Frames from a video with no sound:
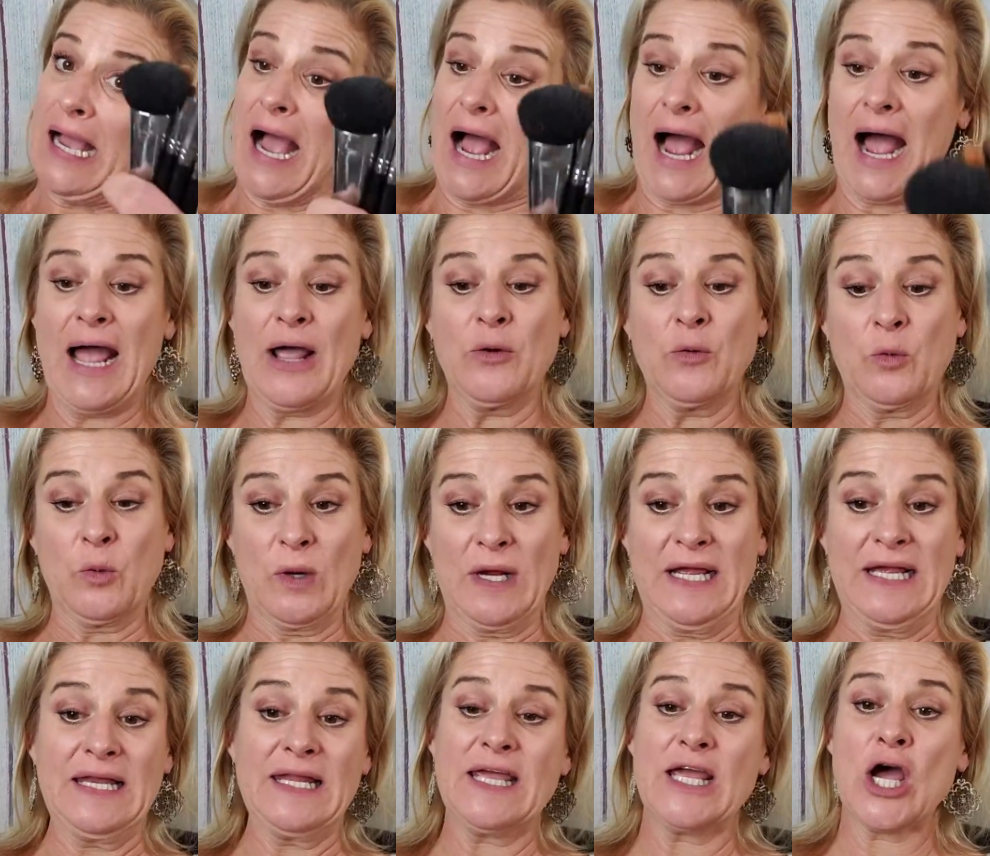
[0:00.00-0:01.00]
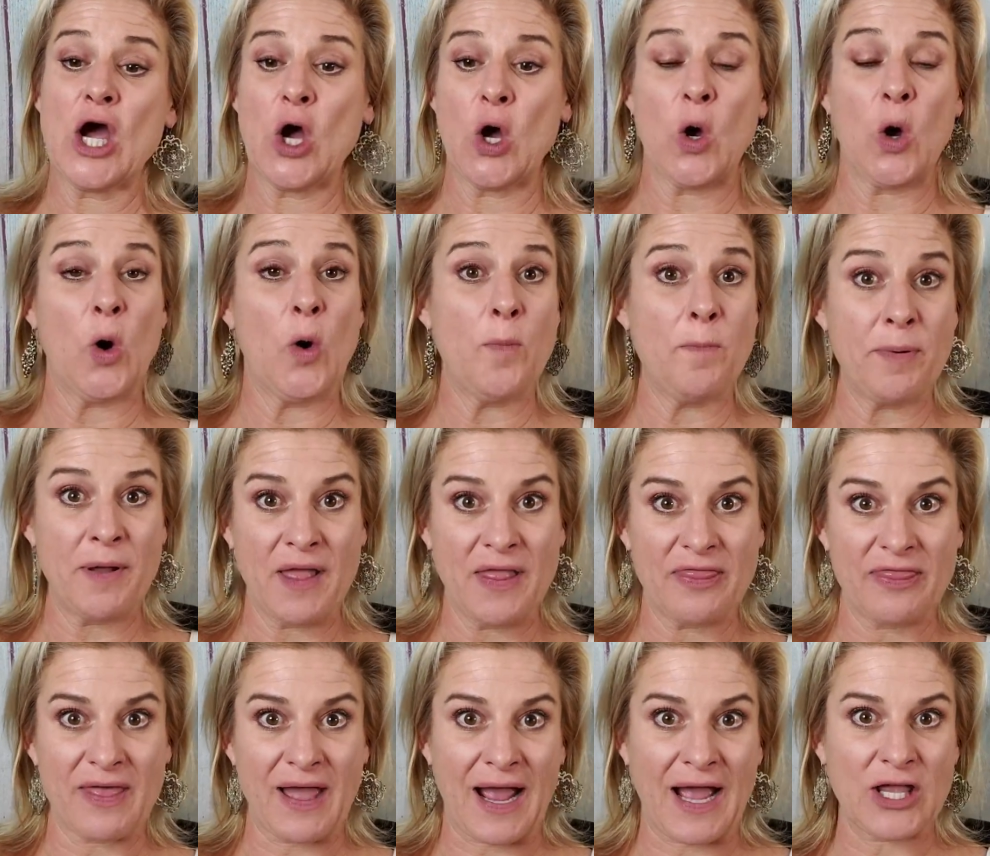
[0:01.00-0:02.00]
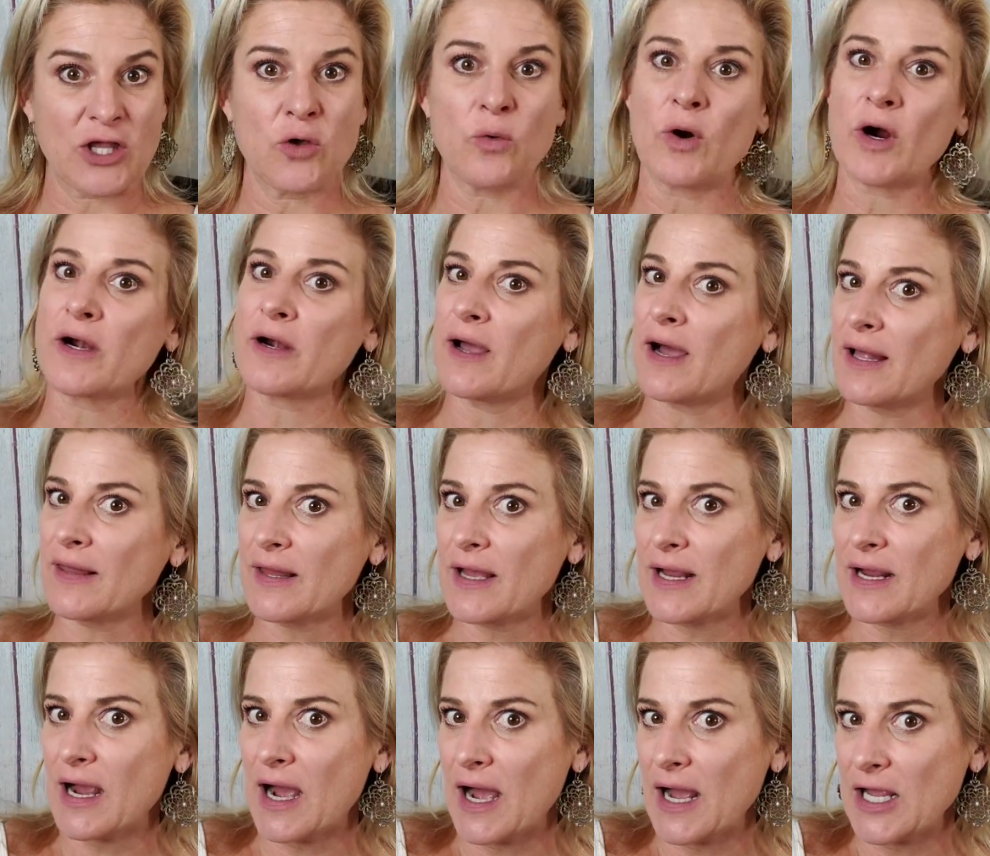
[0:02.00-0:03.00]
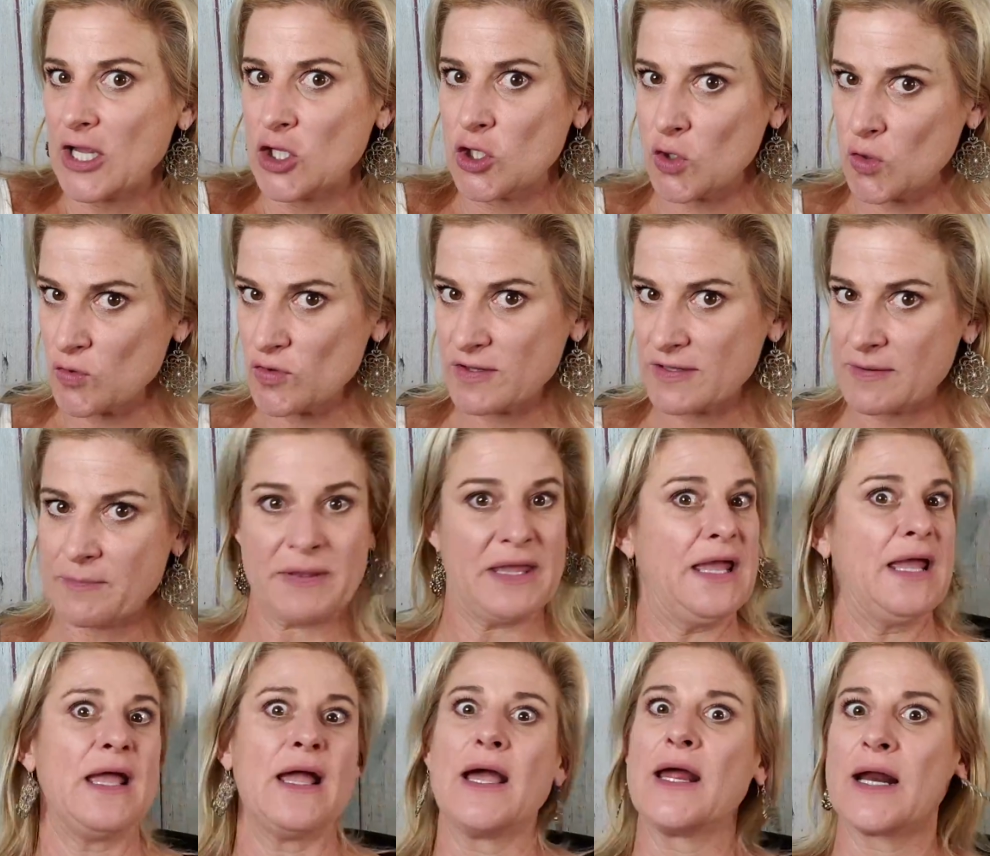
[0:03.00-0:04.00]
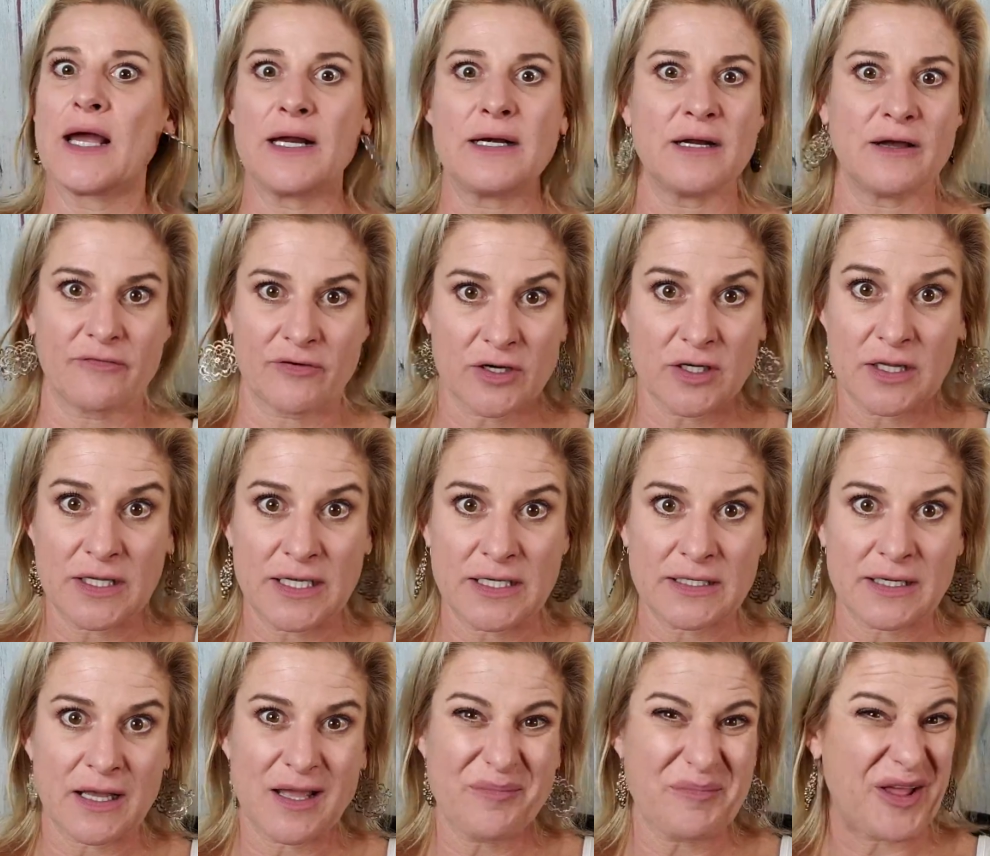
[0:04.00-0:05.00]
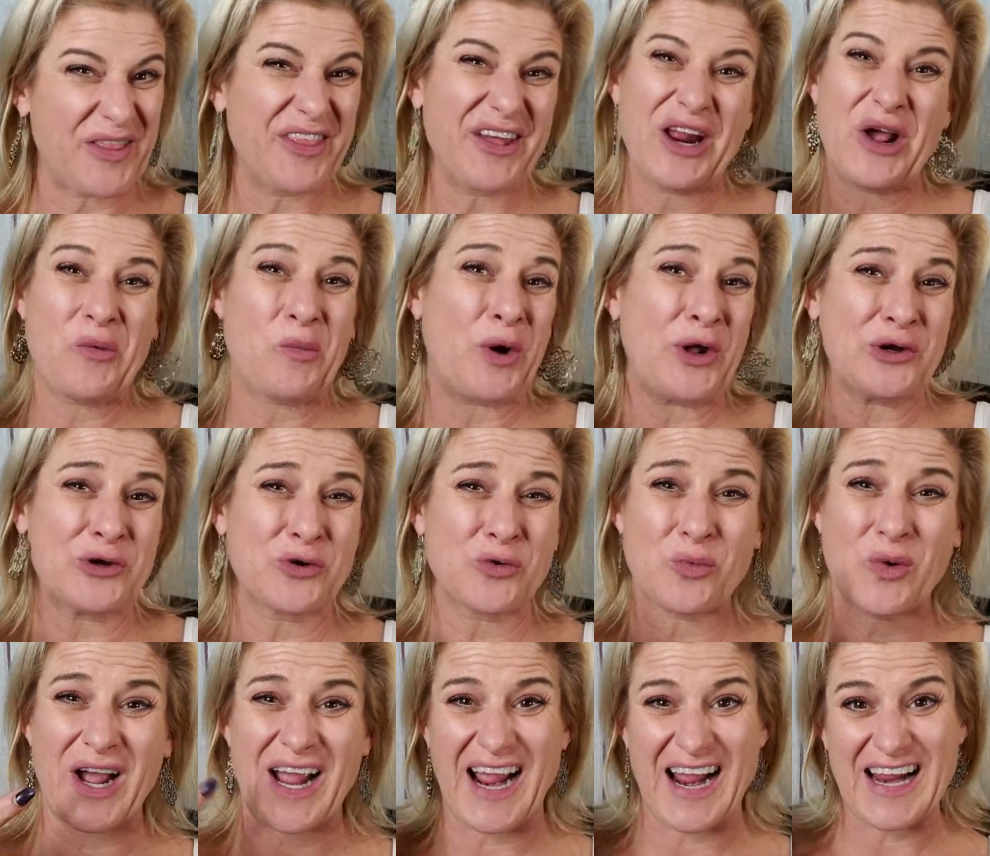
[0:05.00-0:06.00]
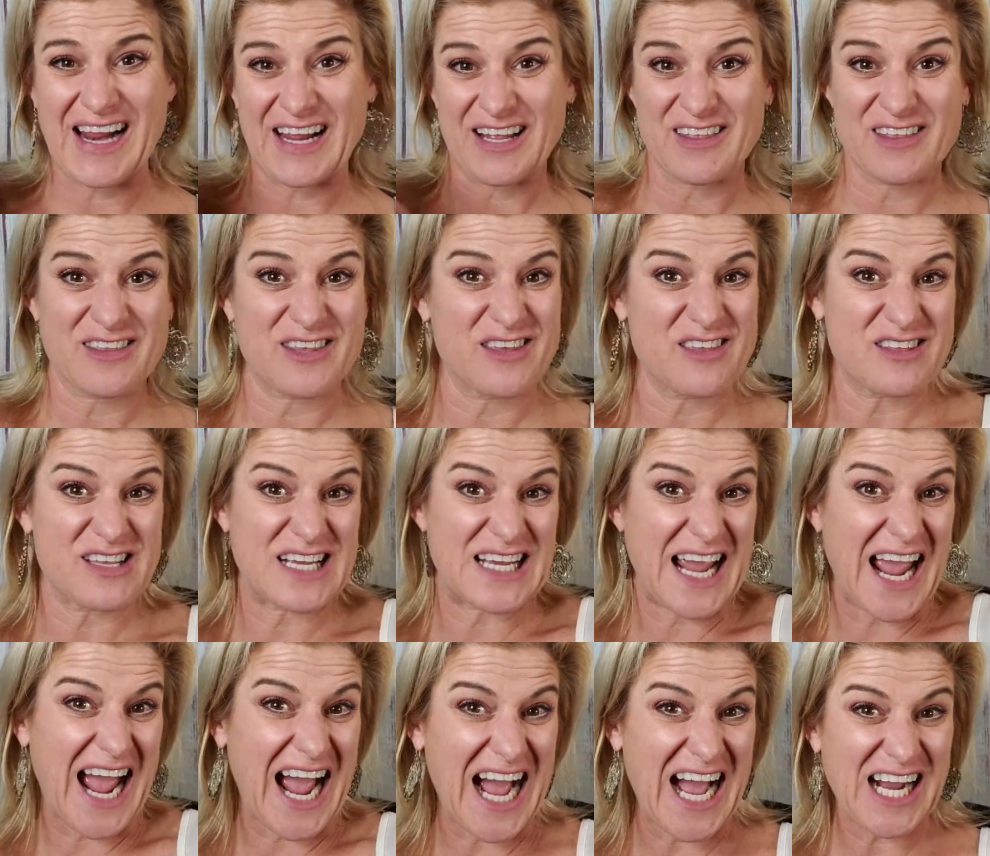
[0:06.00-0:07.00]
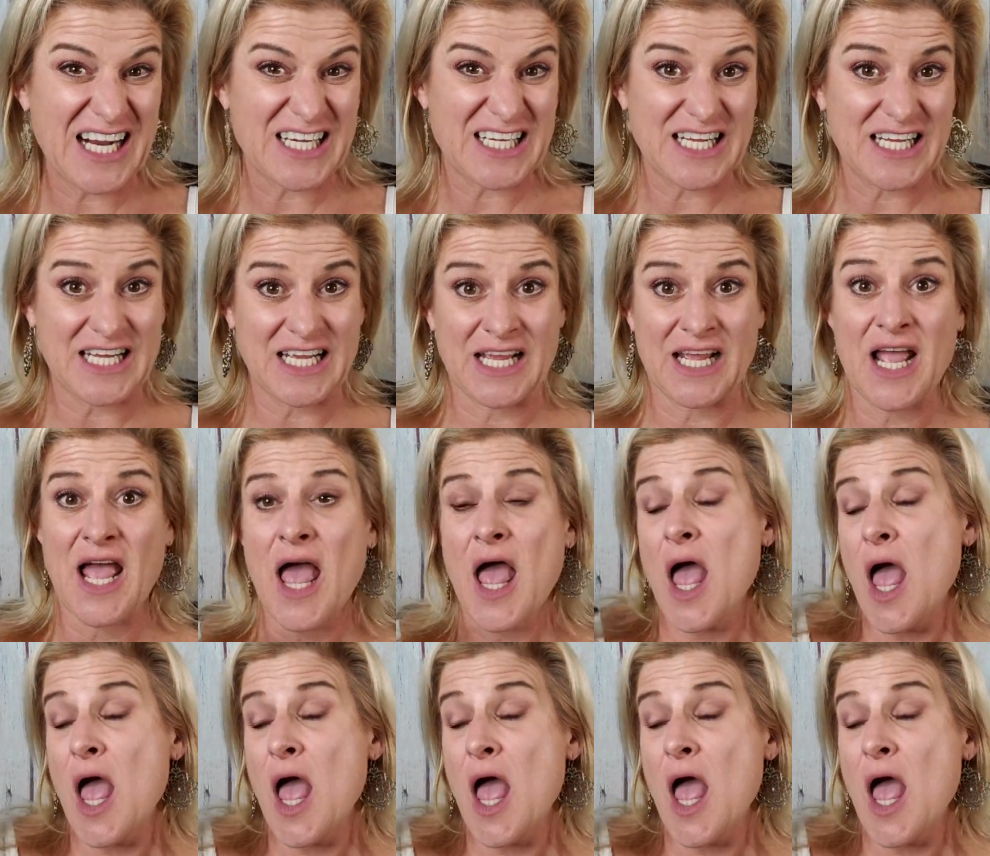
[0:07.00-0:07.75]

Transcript: I really hope that you are not like I used to be and I never cleaned them. And then I wondered why I had cystic acne,